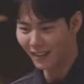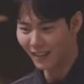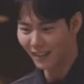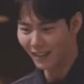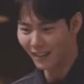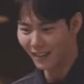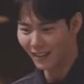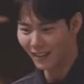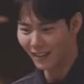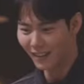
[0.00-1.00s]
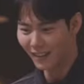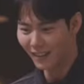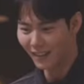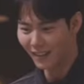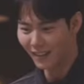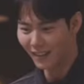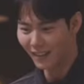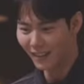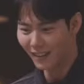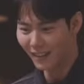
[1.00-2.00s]

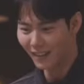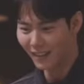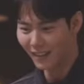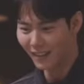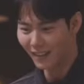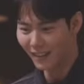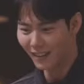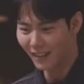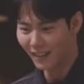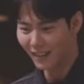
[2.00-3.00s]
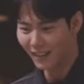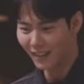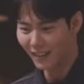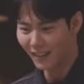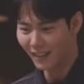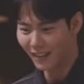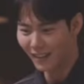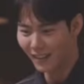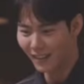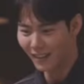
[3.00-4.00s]

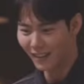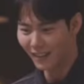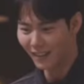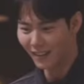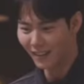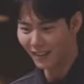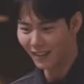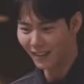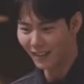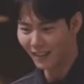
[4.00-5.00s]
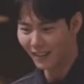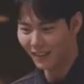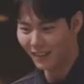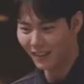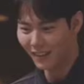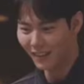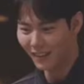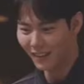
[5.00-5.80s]
The person shown says nothing.